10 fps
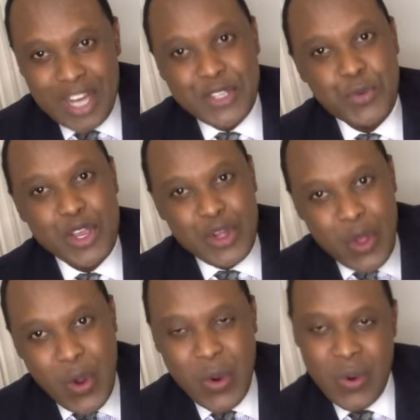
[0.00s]
Once we
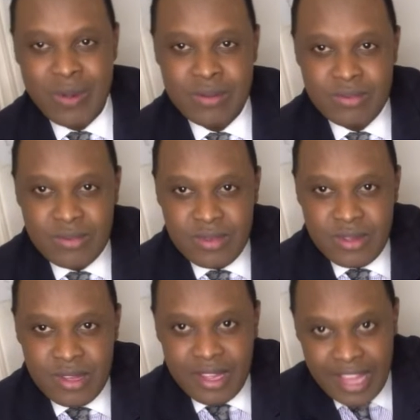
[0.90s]
know
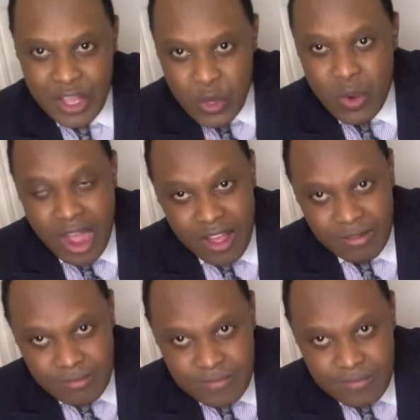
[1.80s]
that you are